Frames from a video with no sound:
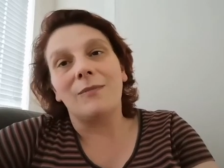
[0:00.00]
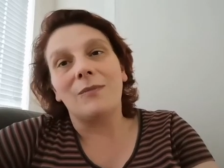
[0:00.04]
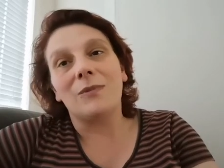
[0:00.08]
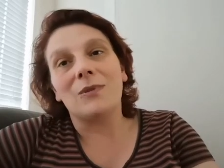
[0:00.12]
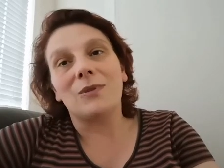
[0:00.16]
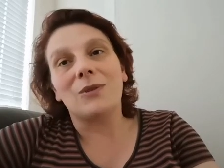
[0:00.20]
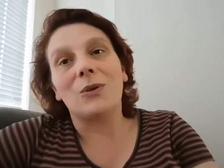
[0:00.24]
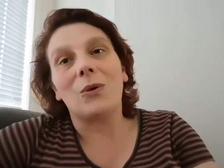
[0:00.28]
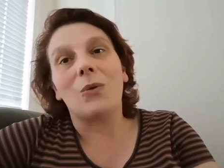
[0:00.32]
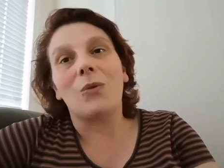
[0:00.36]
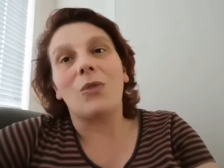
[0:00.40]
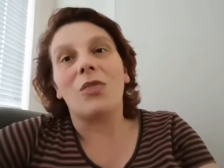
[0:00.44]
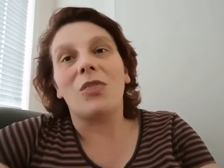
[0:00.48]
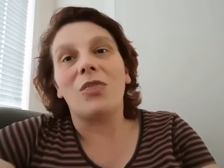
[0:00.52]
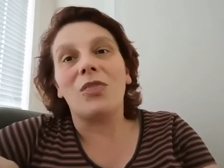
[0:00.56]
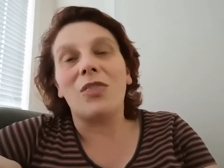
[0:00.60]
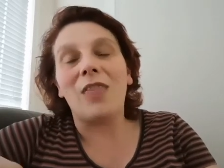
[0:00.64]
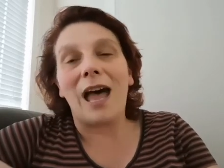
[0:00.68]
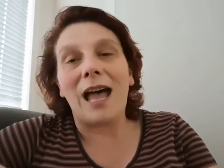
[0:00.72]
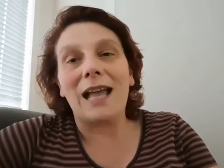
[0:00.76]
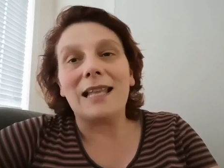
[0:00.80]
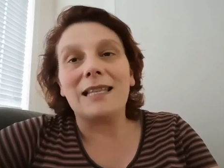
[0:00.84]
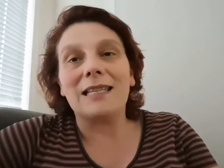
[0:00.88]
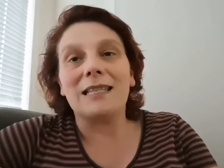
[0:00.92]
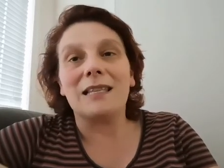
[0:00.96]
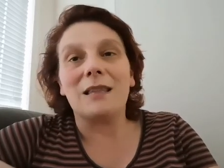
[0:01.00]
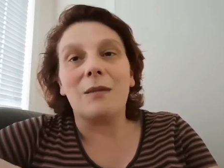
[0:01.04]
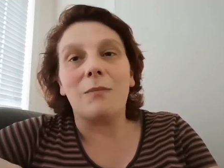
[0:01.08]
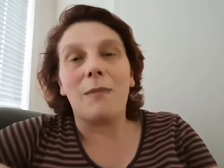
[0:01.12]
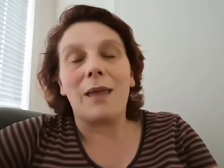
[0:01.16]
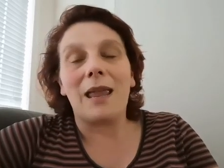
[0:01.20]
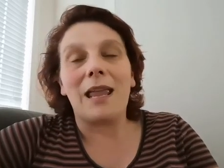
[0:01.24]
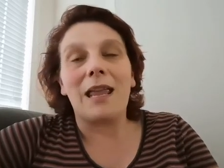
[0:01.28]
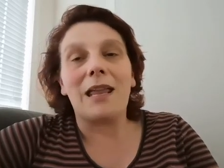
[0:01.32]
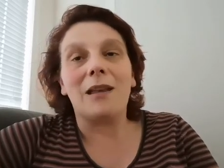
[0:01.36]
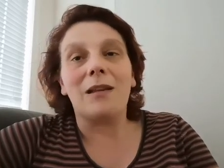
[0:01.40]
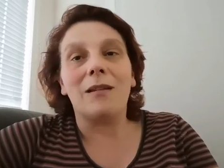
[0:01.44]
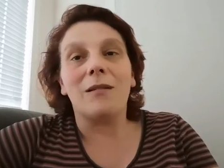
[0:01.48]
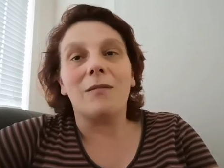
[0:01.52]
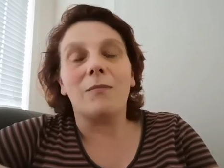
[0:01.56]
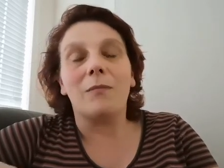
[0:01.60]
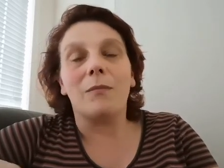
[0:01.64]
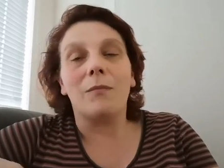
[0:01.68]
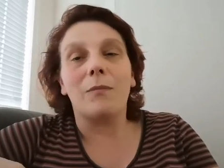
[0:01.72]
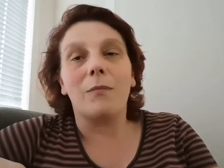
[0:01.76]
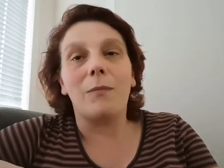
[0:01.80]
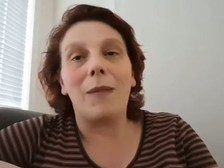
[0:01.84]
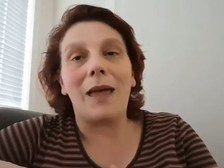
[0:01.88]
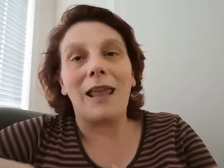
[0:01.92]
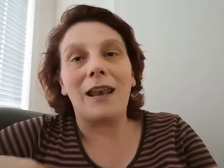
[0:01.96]
So that's the main
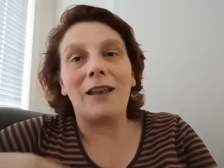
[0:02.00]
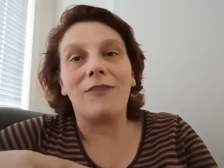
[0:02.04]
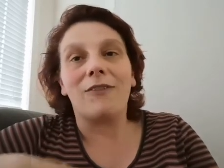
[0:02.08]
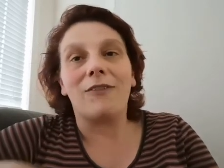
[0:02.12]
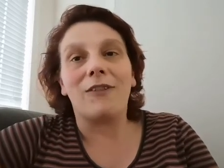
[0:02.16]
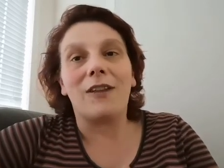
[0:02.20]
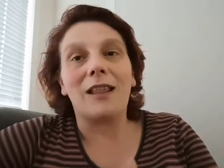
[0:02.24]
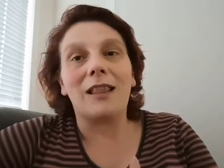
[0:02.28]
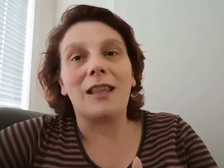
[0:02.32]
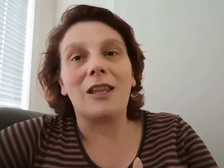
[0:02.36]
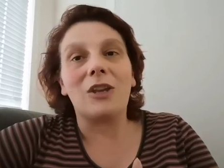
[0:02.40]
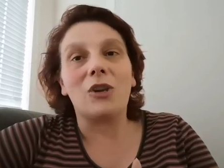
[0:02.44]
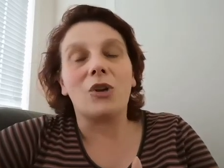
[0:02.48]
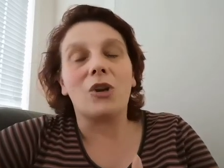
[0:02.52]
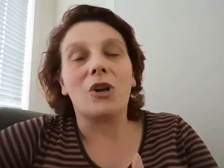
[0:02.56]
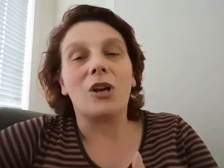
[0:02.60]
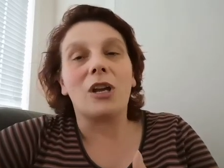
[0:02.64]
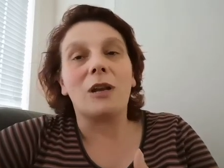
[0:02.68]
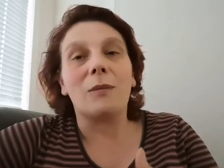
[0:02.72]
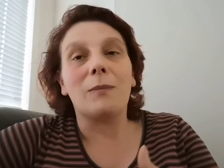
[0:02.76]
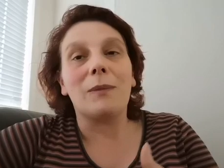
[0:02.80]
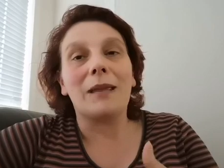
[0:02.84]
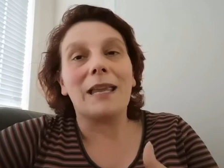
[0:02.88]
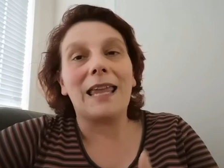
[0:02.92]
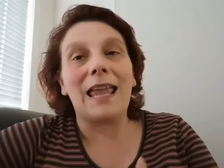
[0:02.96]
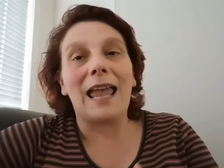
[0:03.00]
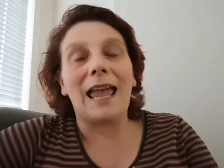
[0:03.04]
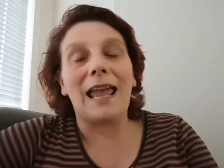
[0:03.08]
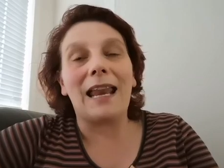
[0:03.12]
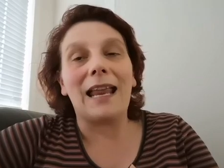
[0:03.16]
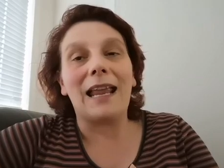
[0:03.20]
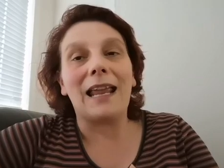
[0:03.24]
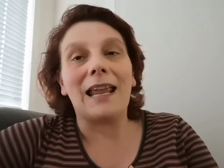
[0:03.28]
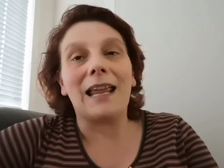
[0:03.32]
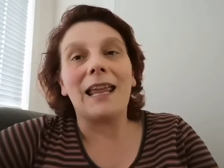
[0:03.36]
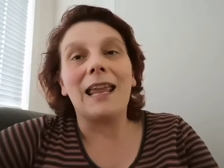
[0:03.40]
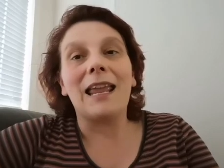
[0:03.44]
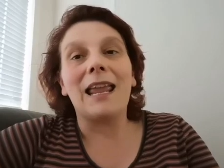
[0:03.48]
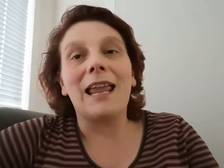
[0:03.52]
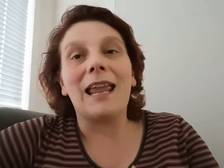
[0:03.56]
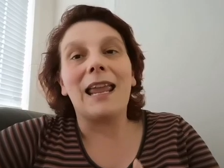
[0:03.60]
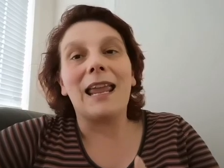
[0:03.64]
benefit that you're going to be getting.